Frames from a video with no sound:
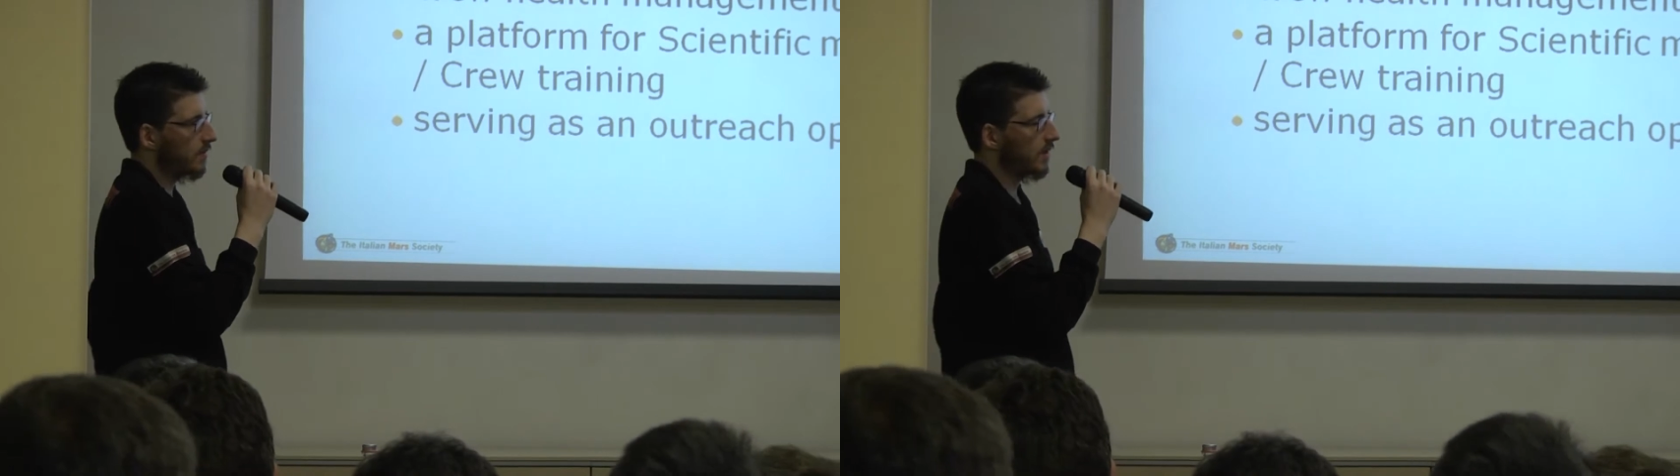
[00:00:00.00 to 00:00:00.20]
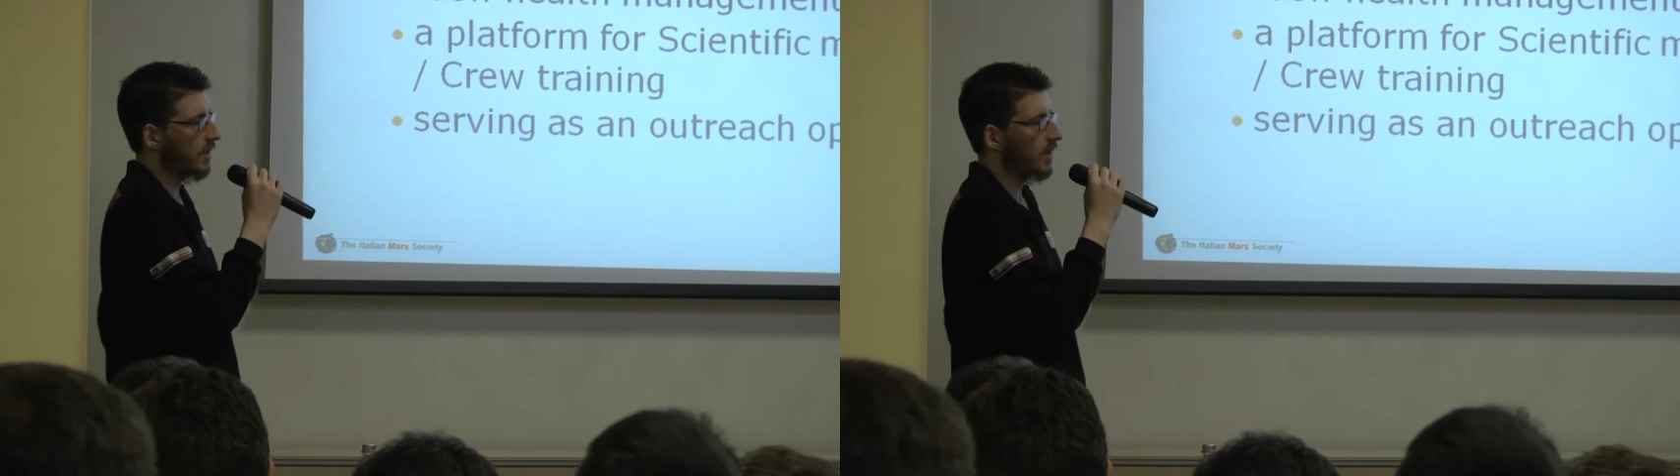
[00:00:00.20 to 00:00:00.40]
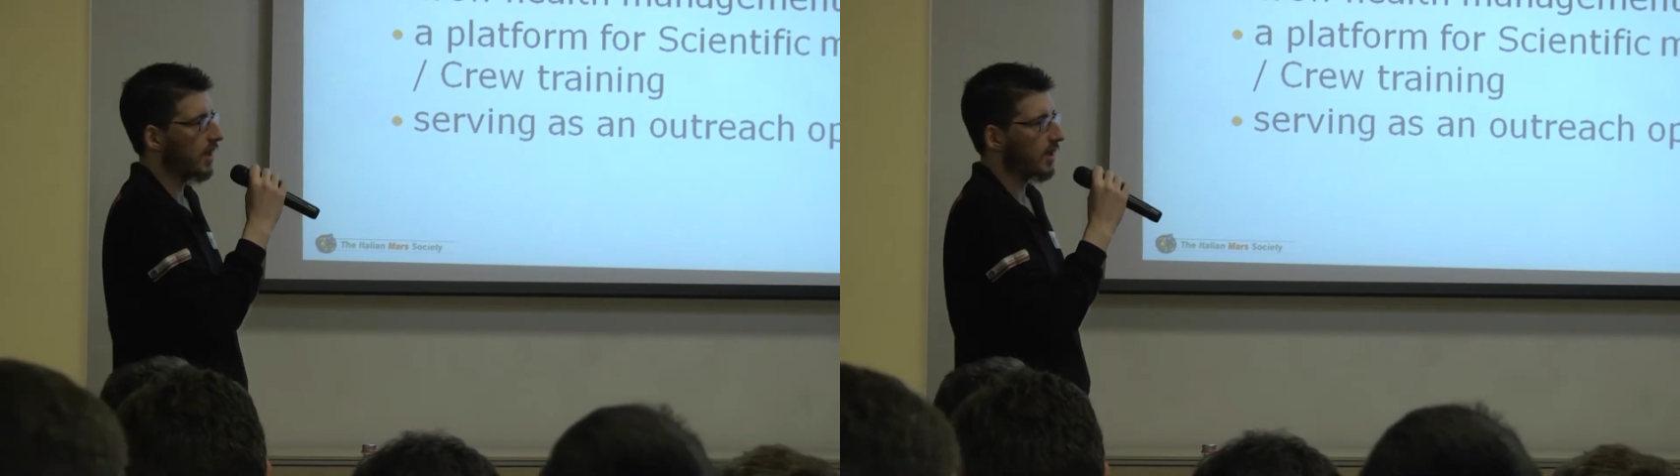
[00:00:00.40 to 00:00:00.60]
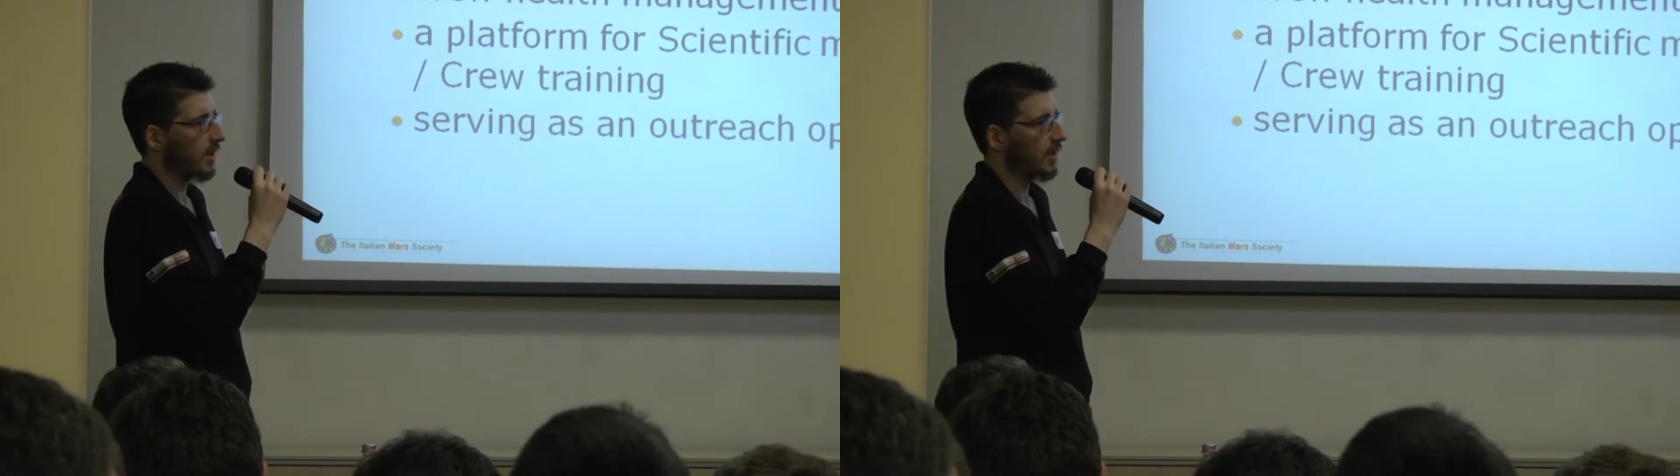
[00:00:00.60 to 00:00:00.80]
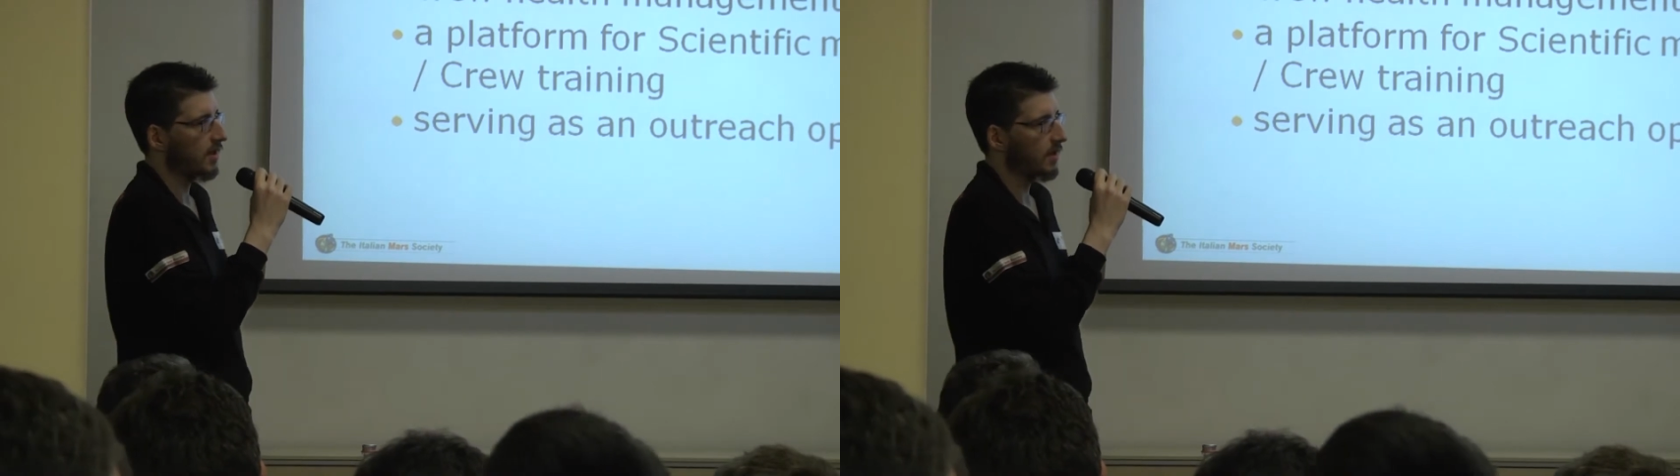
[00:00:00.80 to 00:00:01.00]
We did like
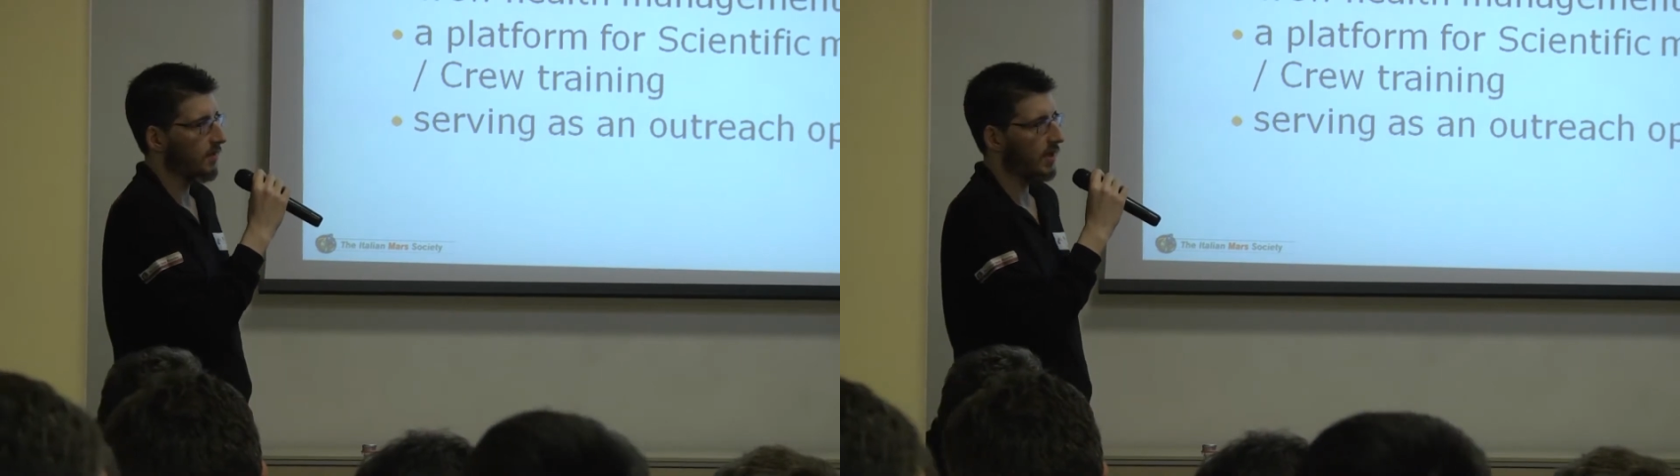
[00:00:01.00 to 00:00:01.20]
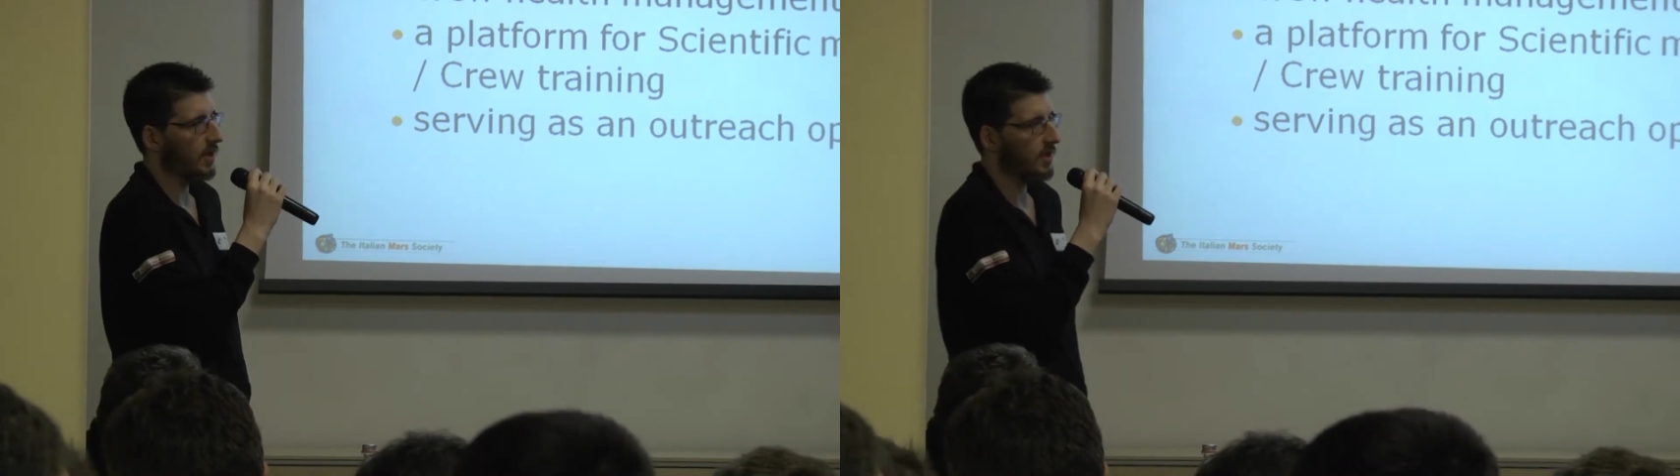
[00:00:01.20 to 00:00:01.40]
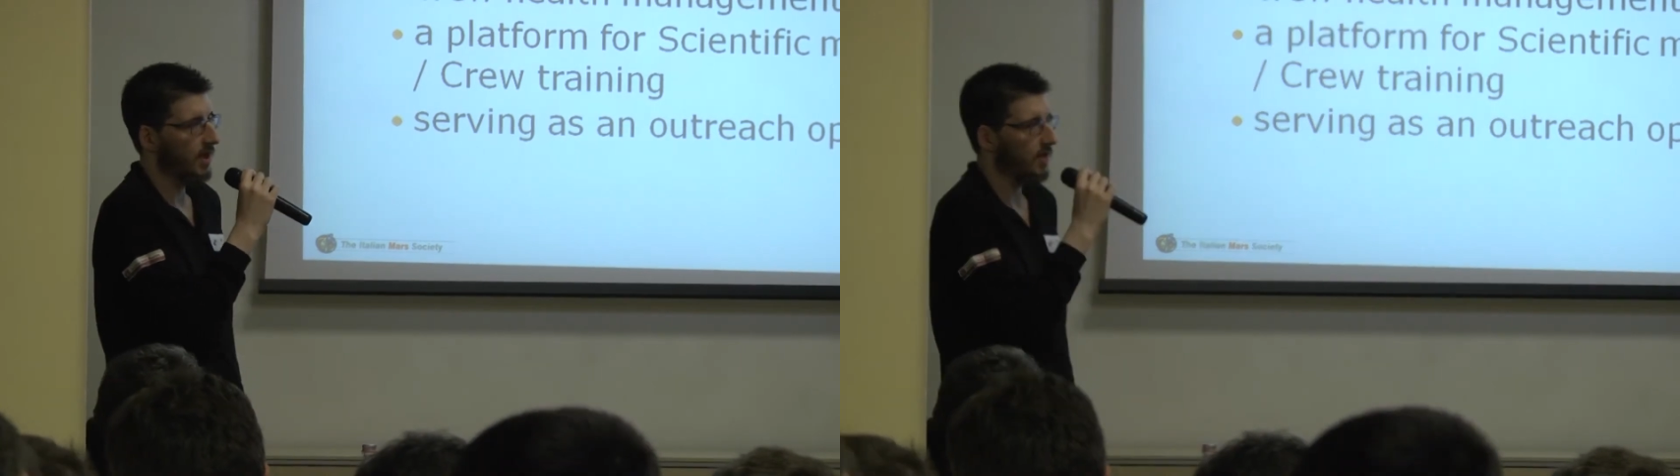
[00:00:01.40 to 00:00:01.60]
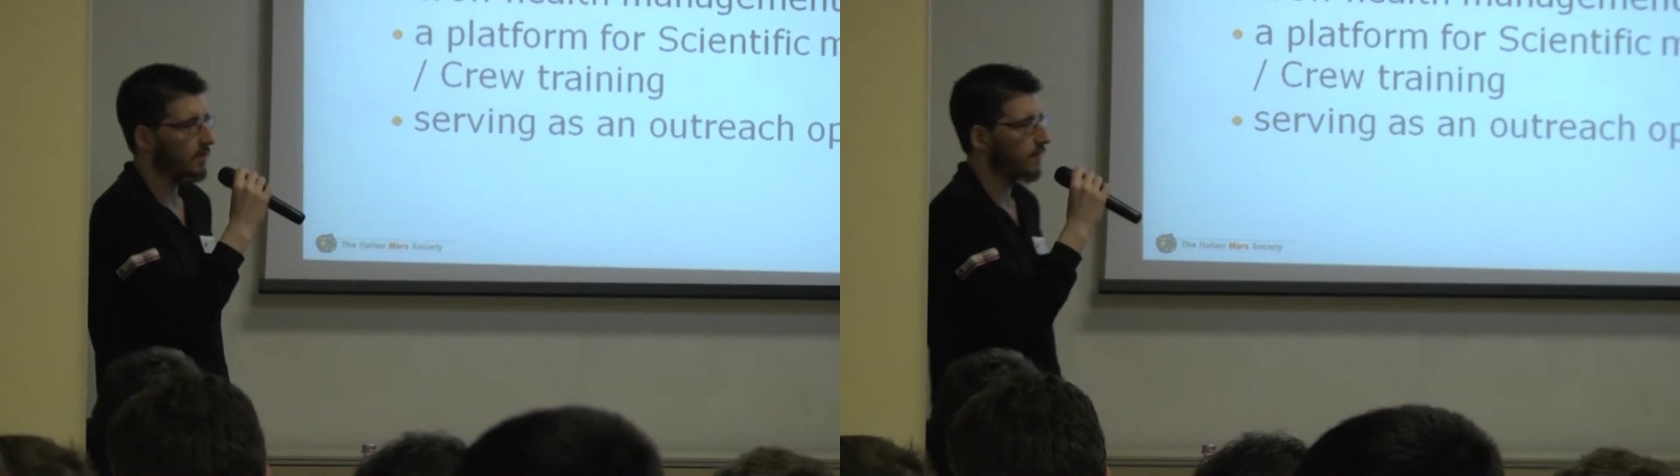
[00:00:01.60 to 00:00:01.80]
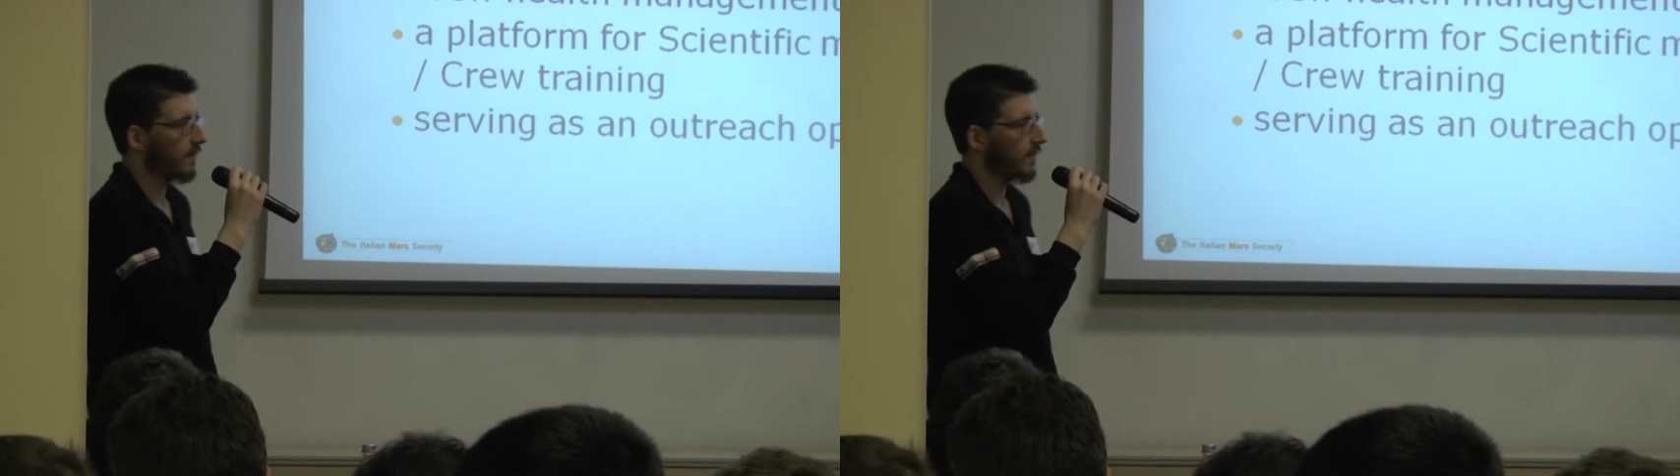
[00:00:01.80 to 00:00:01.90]
we had a schedule